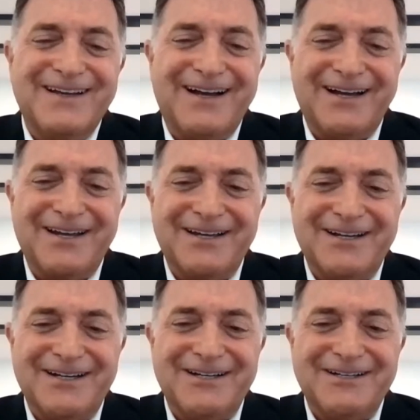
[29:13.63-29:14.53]

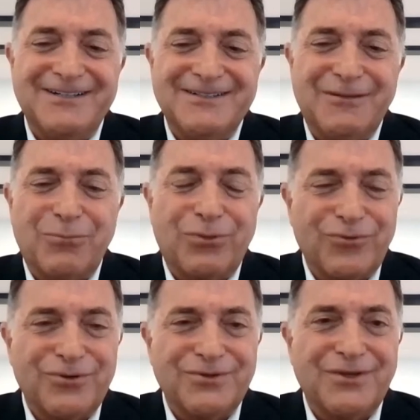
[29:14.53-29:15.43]
I'm
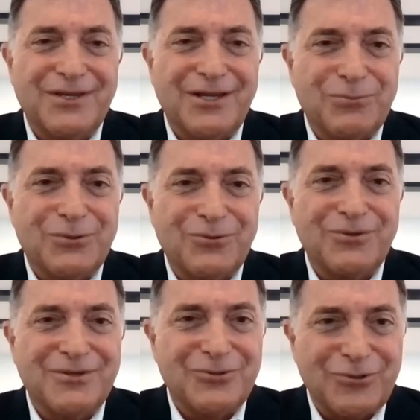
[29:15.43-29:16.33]
thrilled at the opportunity
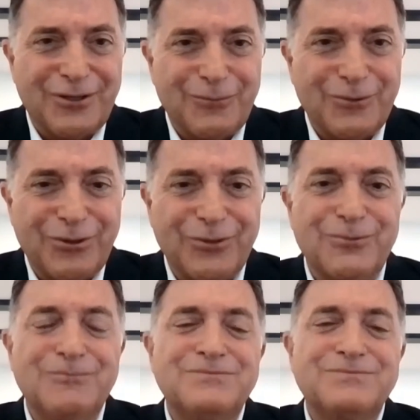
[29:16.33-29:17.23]
to share with
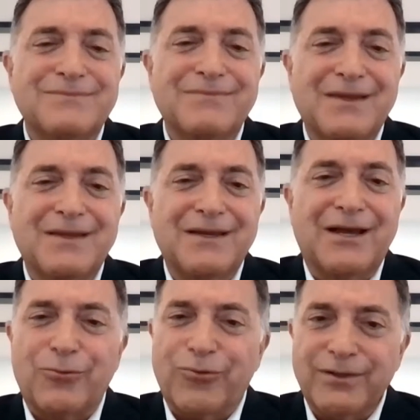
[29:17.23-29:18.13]
you.
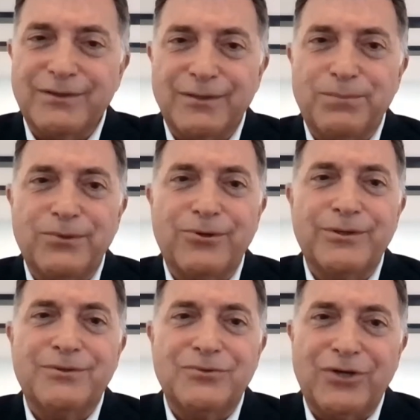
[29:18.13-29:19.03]
I greatly
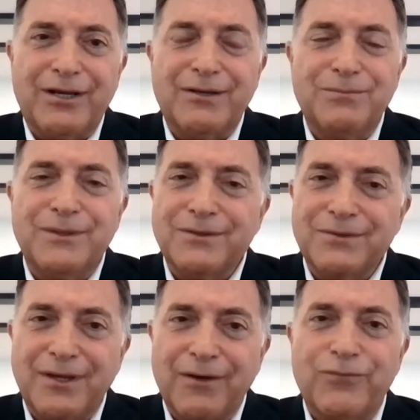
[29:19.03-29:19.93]
applaud Jacob and
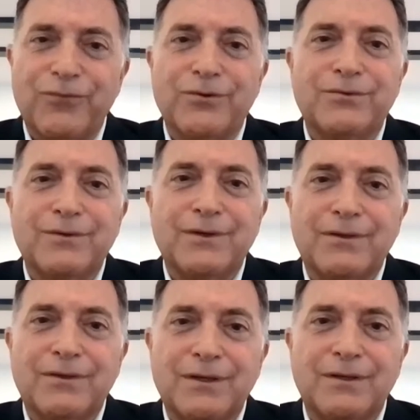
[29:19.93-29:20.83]
his efforts. I
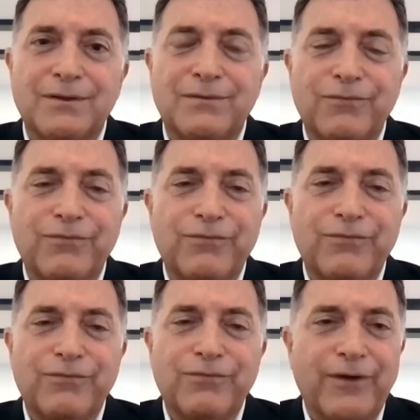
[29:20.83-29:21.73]
think he's
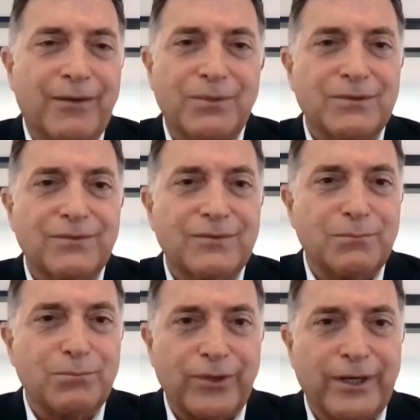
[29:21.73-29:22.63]
a
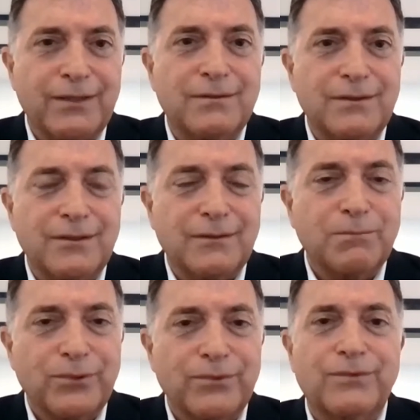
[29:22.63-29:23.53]
fabulously bright
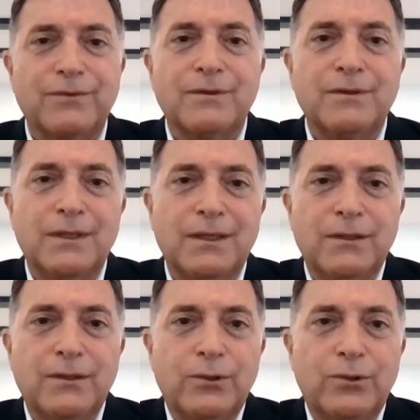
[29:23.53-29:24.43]
young person
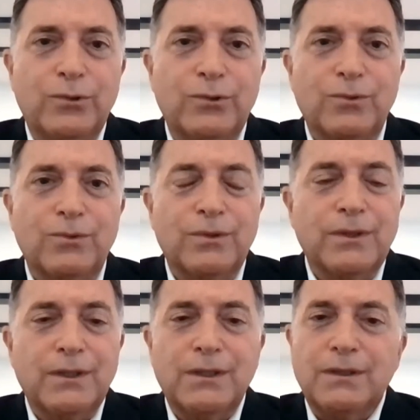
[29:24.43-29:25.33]
who
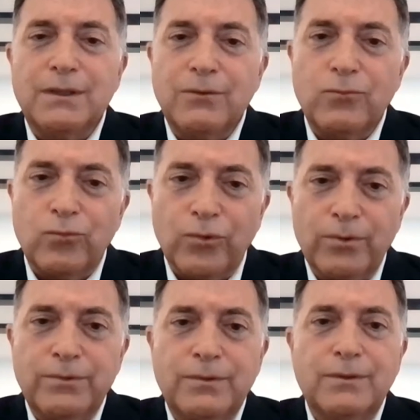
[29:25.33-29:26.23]

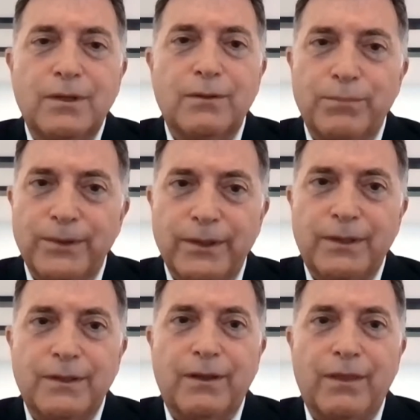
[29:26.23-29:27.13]
wrote a
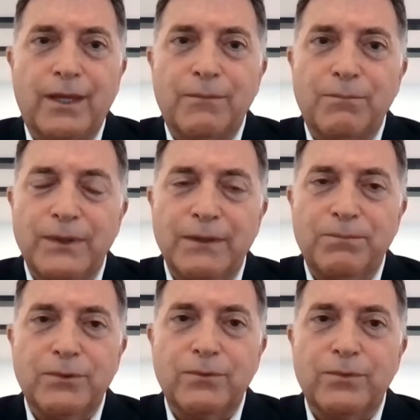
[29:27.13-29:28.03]
book that
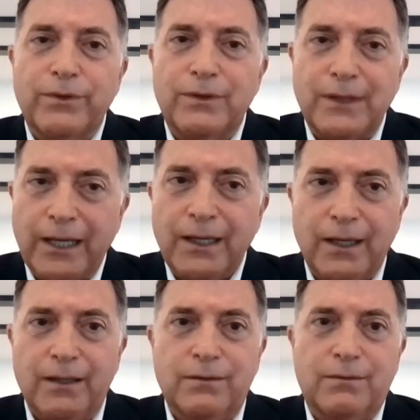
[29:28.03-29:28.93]
people with
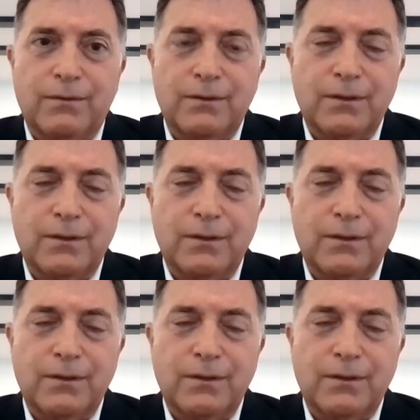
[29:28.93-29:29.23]
decades